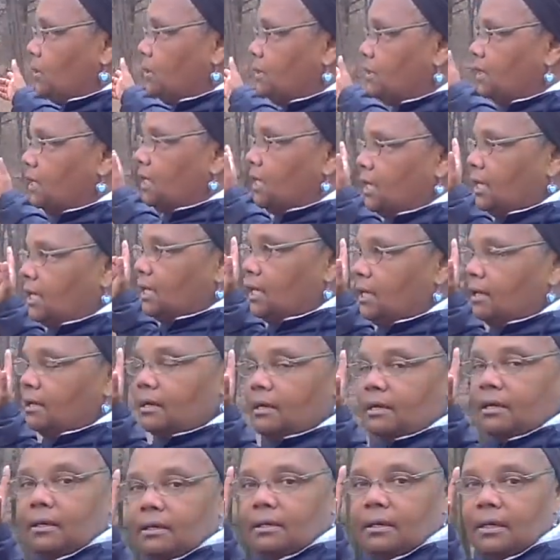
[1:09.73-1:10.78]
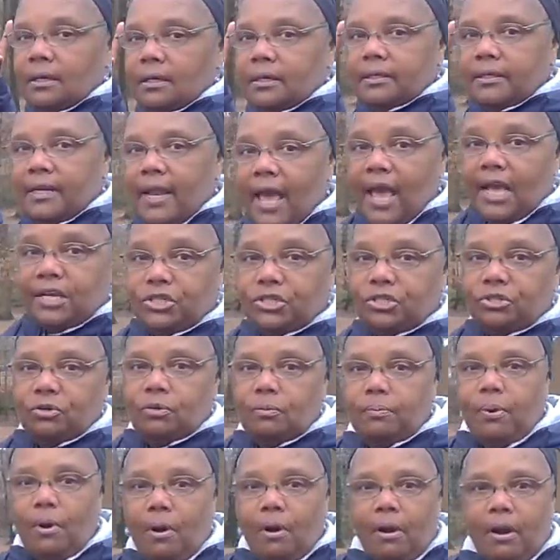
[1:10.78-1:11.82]
the national
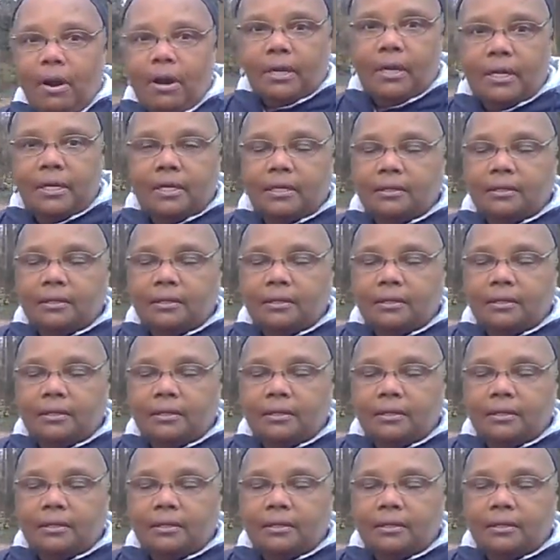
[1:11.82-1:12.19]
park.